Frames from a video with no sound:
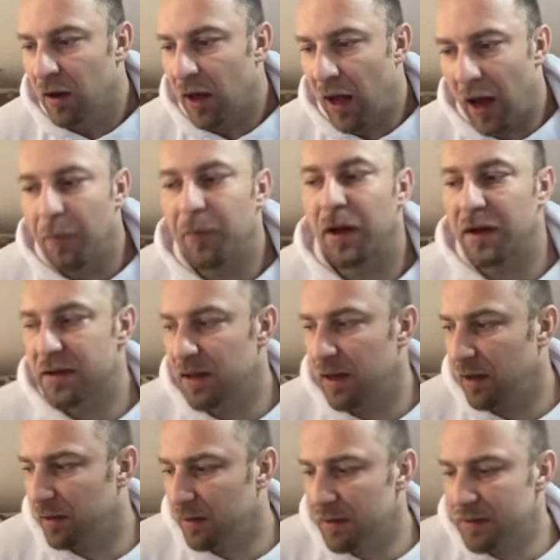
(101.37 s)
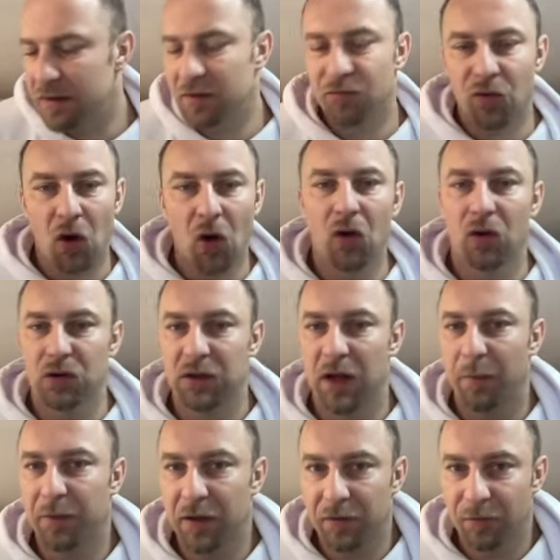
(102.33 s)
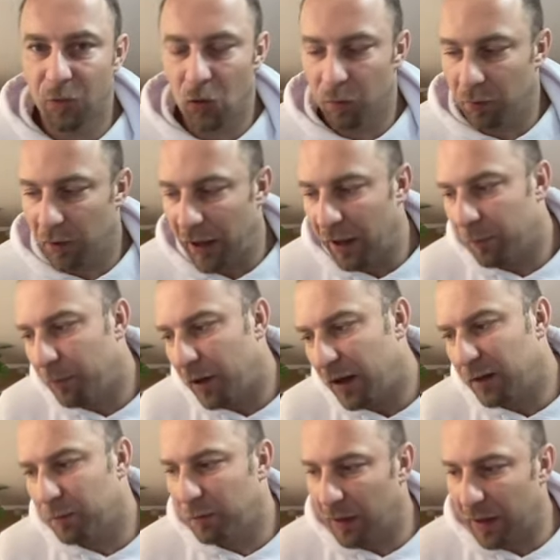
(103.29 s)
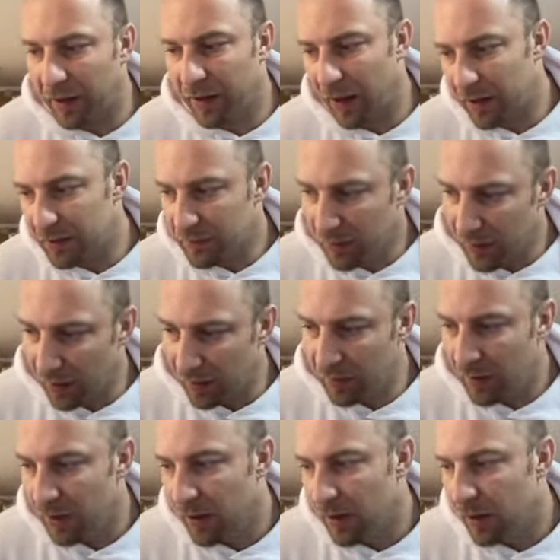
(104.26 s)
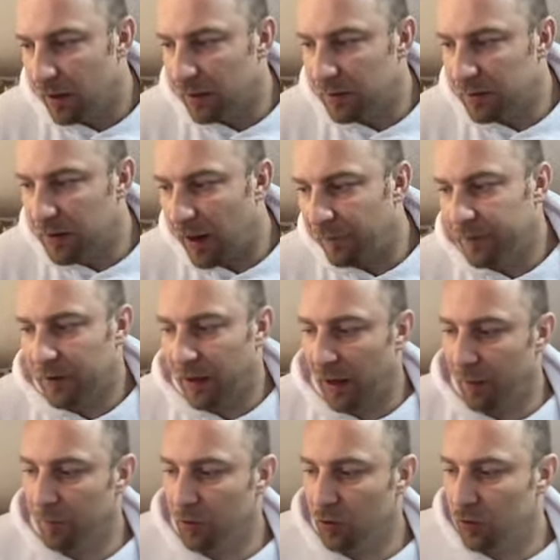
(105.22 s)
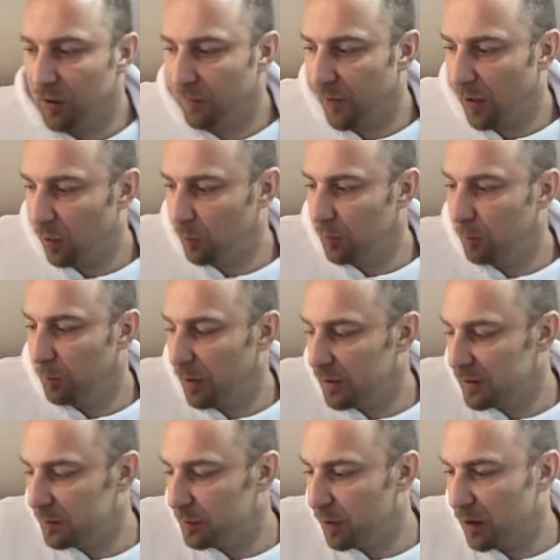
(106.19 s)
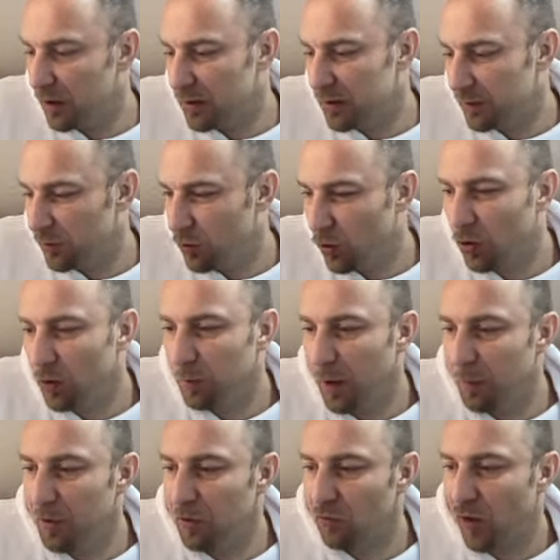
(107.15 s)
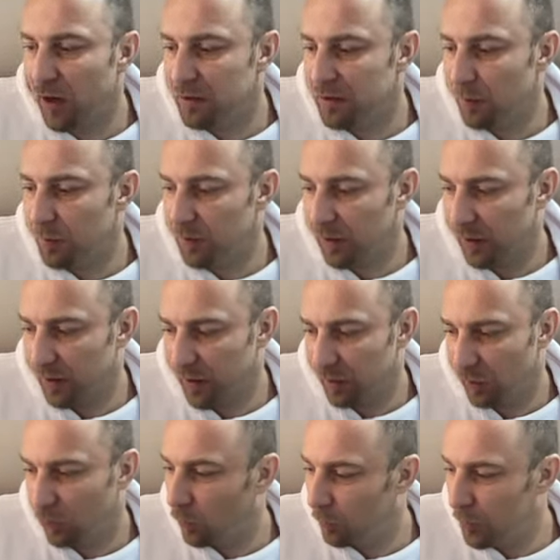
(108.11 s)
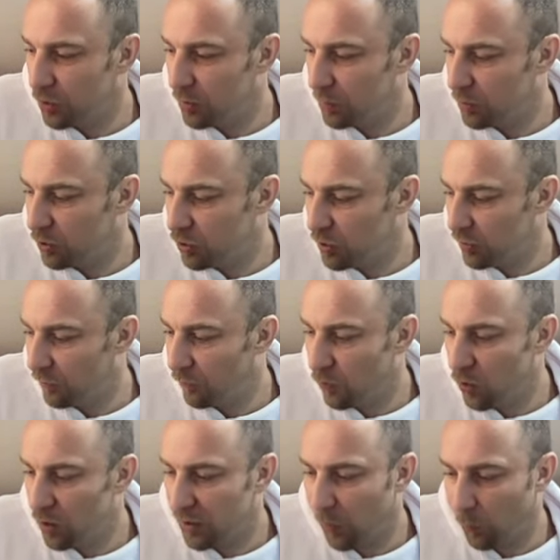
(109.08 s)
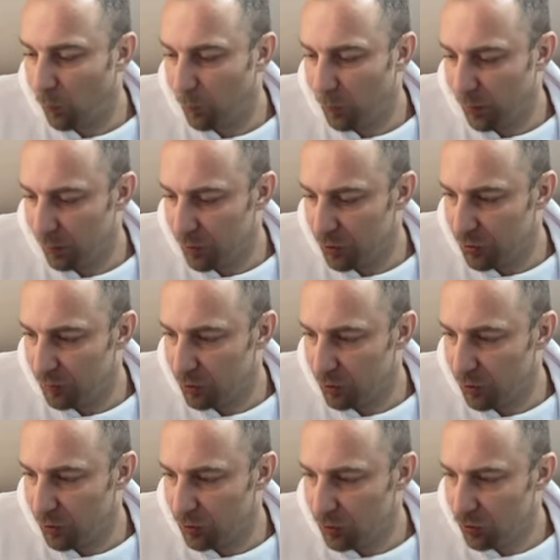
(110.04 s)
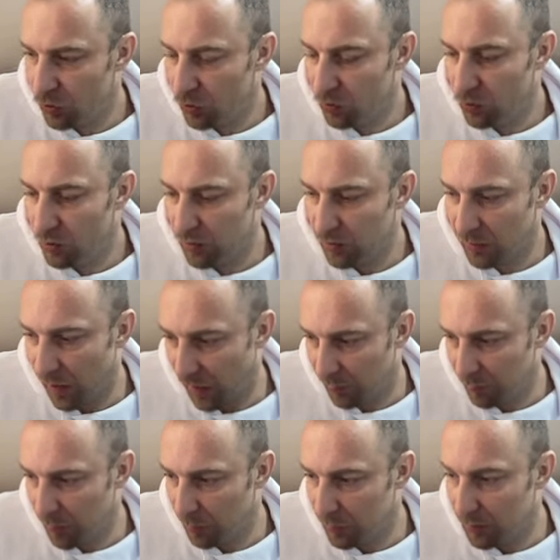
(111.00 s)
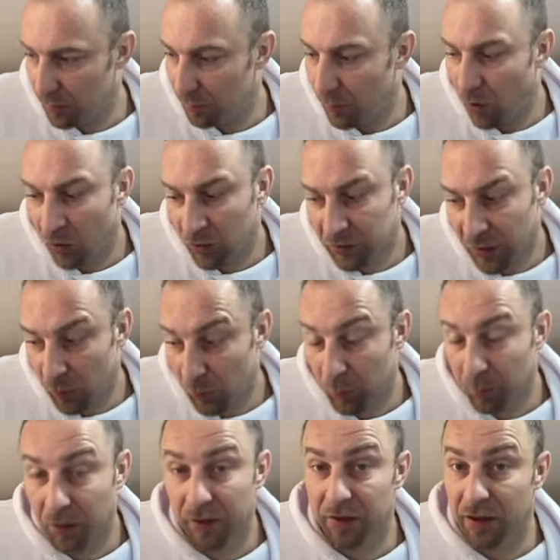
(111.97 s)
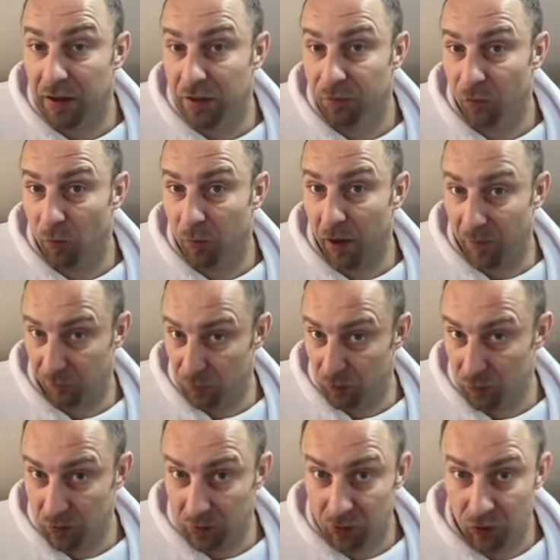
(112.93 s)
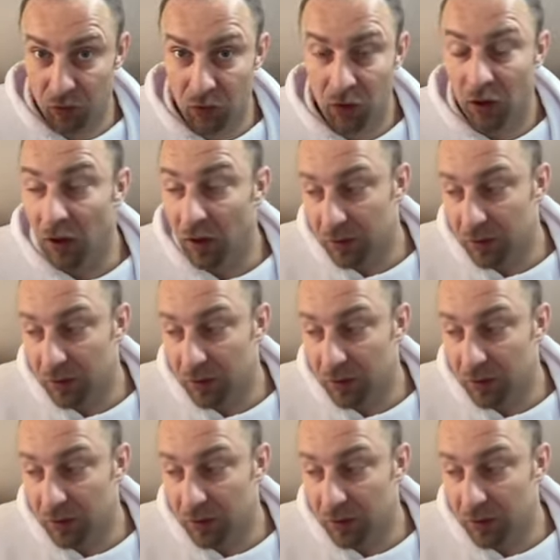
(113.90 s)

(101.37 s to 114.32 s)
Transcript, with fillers: I'm not saying this is wrong or something for black, but black has again a tough time to develop the pieces, because you can maybe try something like, I don't know, bishop to g four, then we play bishop to e two, you attack maybe the pawn, then we play knight from f to d two.